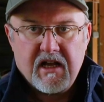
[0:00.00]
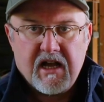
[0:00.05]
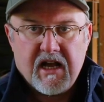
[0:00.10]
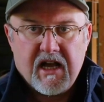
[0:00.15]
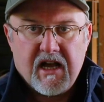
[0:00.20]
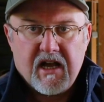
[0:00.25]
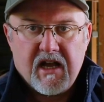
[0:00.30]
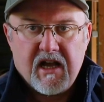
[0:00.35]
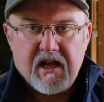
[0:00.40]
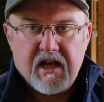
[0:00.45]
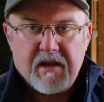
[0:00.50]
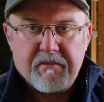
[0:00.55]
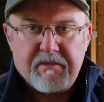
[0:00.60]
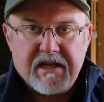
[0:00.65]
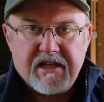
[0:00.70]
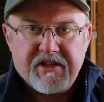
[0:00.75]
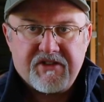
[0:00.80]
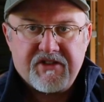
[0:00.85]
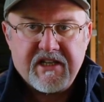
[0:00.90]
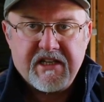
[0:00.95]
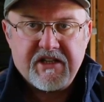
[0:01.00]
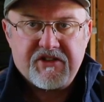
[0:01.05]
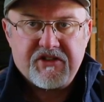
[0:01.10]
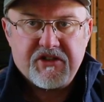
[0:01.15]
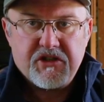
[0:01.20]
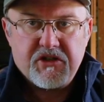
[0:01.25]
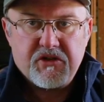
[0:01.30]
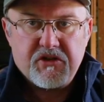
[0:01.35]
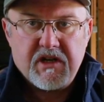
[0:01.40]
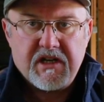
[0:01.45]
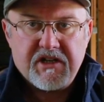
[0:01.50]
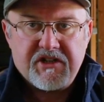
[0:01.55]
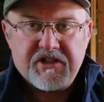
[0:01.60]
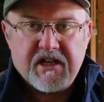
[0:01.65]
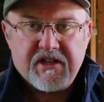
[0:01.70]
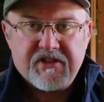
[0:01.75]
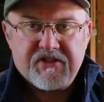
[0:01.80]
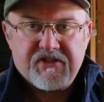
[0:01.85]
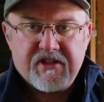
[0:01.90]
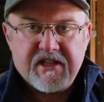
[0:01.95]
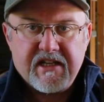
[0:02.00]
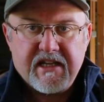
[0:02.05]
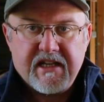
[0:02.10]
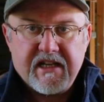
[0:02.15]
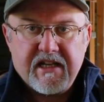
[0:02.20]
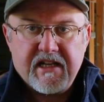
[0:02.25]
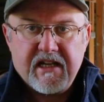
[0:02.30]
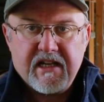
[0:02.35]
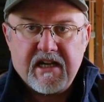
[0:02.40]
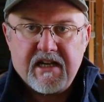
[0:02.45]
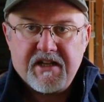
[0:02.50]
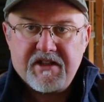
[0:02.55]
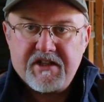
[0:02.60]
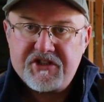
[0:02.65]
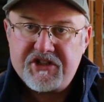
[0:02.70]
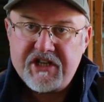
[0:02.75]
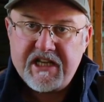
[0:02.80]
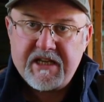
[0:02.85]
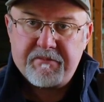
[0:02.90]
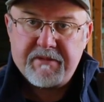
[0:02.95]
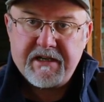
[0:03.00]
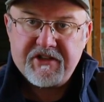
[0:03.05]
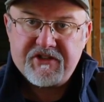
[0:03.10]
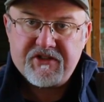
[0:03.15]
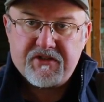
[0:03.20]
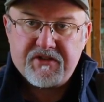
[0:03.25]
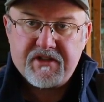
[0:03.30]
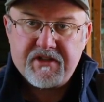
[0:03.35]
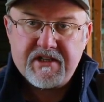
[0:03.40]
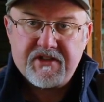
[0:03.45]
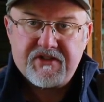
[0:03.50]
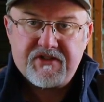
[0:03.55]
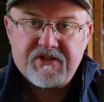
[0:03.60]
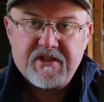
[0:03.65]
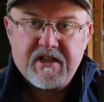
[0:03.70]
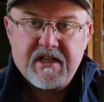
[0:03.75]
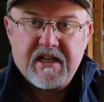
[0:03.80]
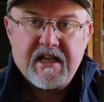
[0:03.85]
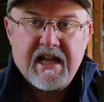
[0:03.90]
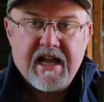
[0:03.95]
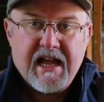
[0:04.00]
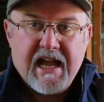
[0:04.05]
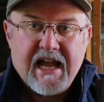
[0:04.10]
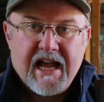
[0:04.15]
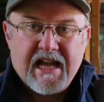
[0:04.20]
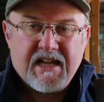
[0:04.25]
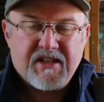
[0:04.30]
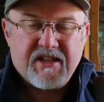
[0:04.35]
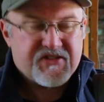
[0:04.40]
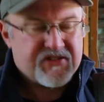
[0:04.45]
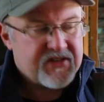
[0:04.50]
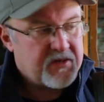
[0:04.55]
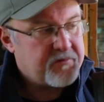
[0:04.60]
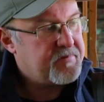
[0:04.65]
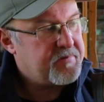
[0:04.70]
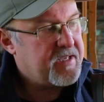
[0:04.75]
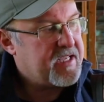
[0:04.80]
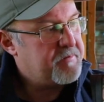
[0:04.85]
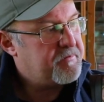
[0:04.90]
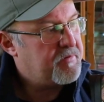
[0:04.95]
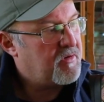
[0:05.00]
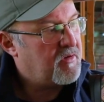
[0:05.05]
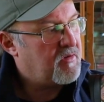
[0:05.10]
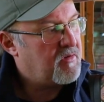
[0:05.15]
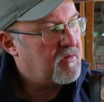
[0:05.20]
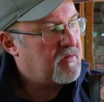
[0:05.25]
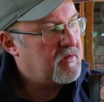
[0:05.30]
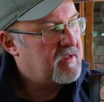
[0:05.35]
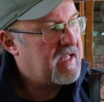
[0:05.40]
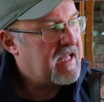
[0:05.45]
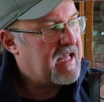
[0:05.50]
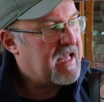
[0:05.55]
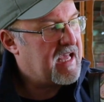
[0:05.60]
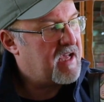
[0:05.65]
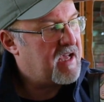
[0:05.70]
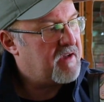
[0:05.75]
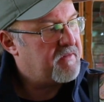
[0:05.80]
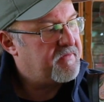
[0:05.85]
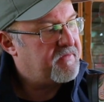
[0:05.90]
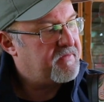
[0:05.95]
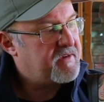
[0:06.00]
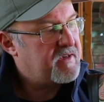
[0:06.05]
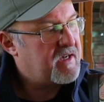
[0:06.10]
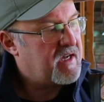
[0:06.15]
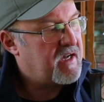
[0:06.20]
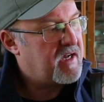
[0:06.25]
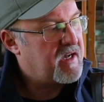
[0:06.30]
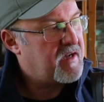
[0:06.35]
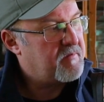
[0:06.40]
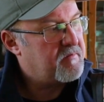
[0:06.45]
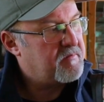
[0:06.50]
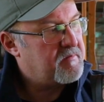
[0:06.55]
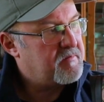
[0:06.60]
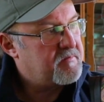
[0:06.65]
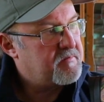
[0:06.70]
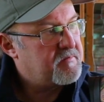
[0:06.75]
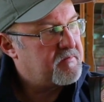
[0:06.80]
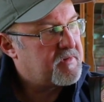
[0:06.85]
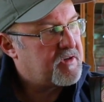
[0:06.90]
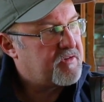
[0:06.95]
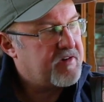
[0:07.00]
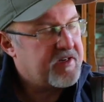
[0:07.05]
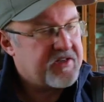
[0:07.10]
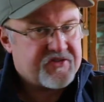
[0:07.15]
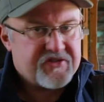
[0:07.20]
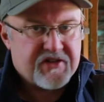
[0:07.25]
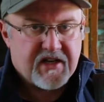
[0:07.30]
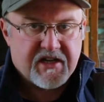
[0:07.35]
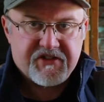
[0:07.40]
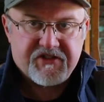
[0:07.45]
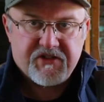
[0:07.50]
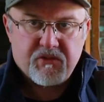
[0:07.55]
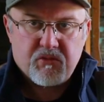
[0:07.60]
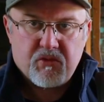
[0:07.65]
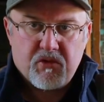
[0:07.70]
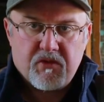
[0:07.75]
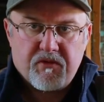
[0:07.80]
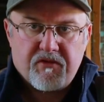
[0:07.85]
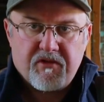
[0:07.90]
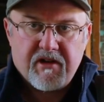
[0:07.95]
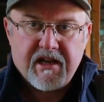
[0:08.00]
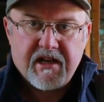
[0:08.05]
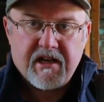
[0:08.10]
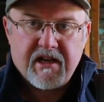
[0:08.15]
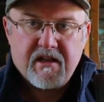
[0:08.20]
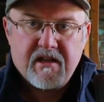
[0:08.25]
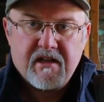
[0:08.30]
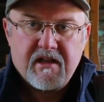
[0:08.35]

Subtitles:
ability to adjust the cheek piece on this. And some people have criticized the Wolverine